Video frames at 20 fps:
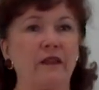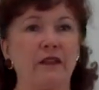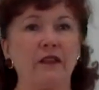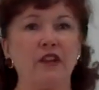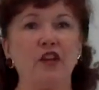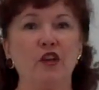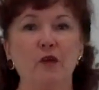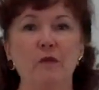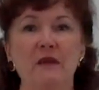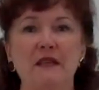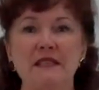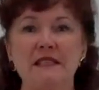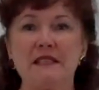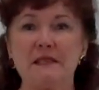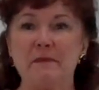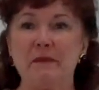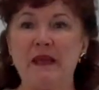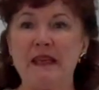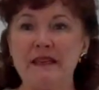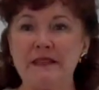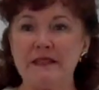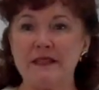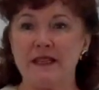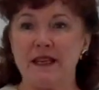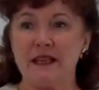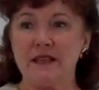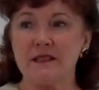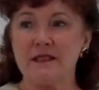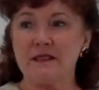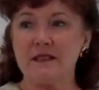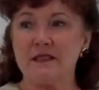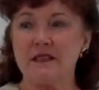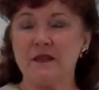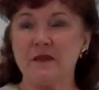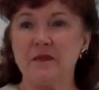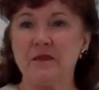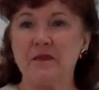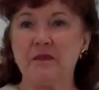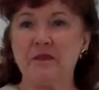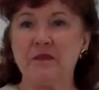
the human species.